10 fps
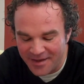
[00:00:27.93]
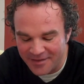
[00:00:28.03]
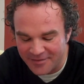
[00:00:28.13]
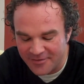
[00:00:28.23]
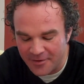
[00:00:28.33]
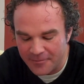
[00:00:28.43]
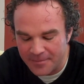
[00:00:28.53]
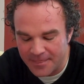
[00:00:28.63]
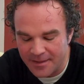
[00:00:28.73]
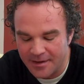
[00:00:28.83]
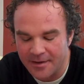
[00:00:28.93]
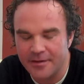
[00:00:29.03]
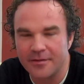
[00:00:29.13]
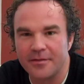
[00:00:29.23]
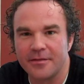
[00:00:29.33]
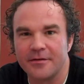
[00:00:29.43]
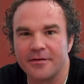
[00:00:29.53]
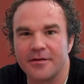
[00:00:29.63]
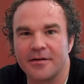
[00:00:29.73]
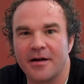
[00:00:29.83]
And so
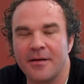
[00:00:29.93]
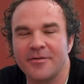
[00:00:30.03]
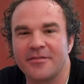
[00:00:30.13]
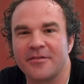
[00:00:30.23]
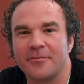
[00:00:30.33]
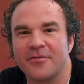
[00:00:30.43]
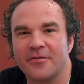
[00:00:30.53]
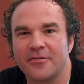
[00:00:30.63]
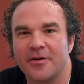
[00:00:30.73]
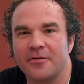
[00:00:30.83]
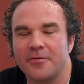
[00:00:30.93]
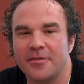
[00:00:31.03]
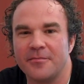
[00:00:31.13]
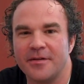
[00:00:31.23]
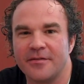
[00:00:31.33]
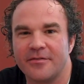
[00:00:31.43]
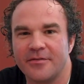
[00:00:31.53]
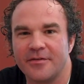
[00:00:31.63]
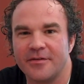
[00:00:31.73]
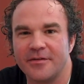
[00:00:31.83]
the common assumptions around what it
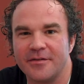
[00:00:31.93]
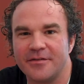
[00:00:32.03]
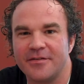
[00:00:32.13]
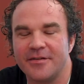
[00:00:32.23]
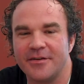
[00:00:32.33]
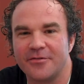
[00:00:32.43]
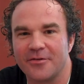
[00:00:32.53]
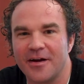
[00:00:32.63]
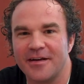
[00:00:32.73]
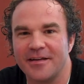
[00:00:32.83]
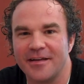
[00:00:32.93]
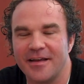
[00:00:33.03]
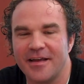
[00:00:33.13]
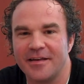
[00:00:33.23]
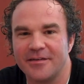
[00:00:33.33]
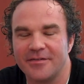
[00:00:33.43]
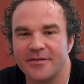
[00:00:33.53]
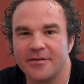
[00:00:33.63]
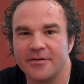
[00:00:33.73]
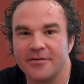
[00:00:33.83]
means to teach writing and
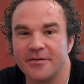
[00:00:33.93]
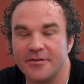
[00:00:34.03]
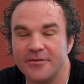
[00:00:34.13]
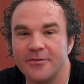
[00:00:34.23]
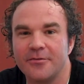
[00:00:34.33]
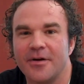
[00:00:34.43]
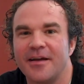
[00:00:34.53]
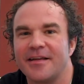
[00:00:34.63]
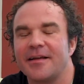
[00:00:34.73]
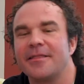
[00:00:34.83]
to do writing,